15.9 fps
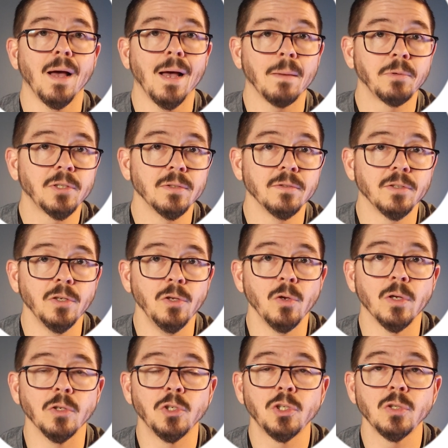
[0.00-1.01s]
options that you
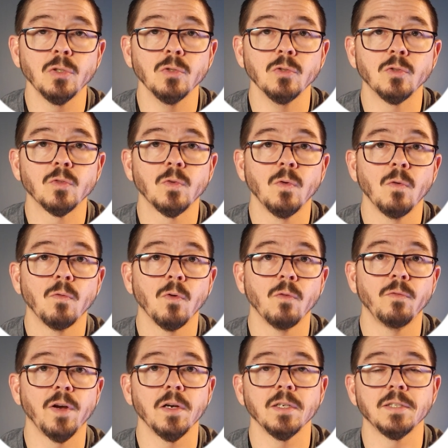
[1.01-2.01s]
can choose for
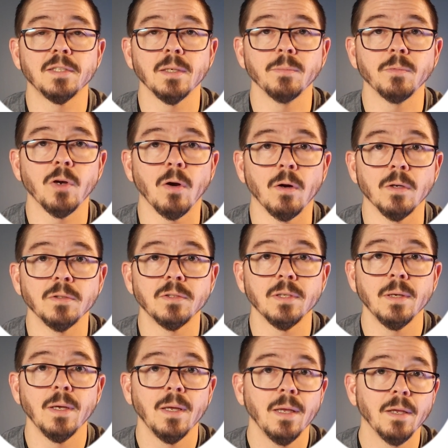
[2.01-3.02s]
various SIM
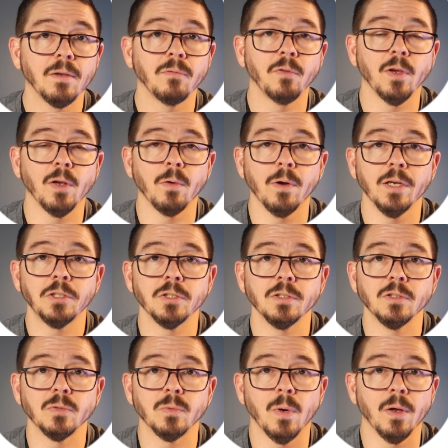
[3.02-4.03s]
cards and
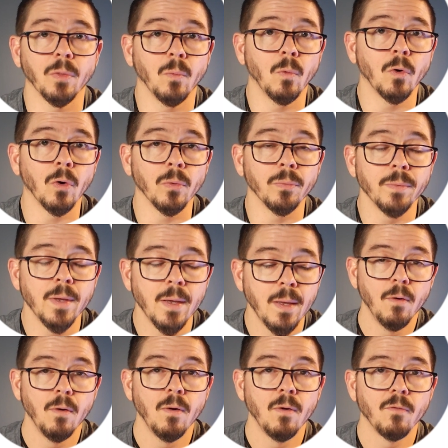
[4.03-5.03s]
configurations around the world.
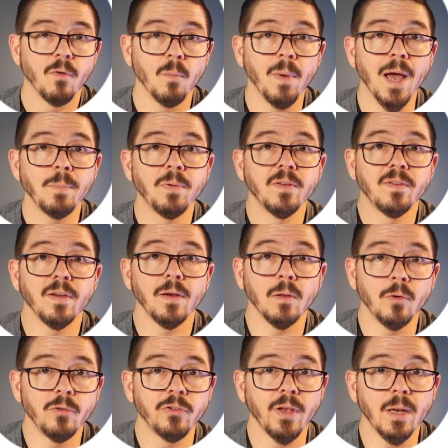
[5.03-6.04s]
For my
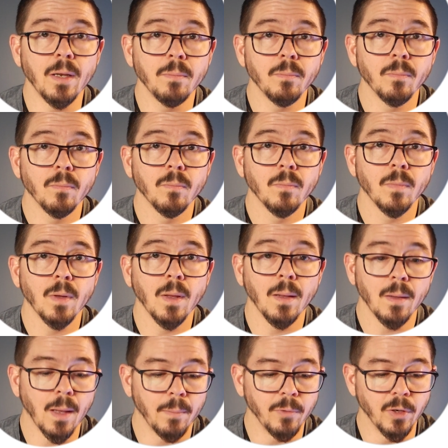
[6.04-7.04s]
particular setup,
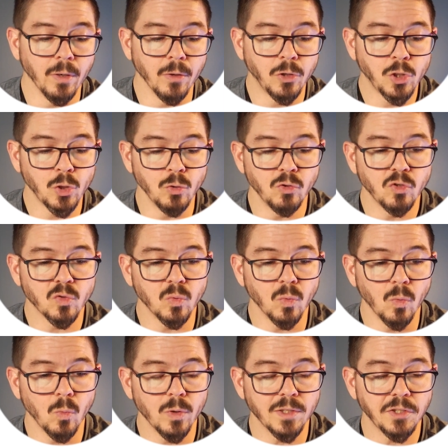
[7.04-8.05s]
I'm going to choose
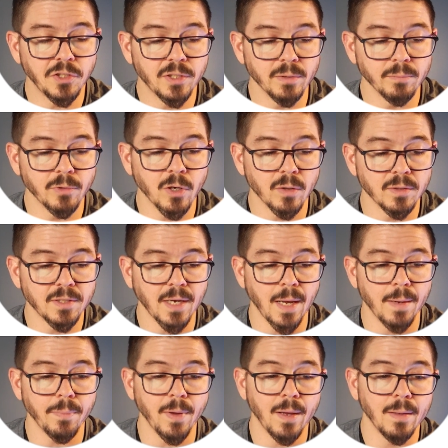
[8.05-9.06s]
which SIM card
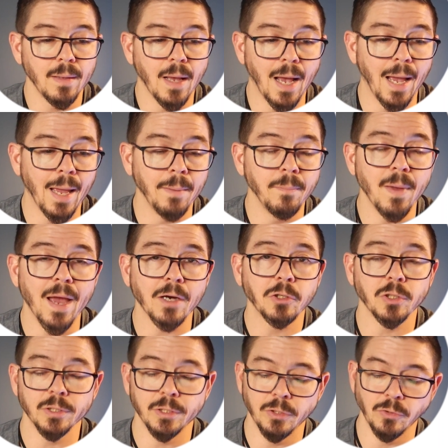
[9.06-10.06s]
type I'm
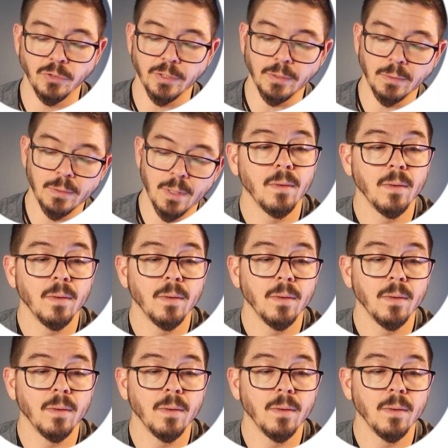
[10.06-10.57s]
actually using.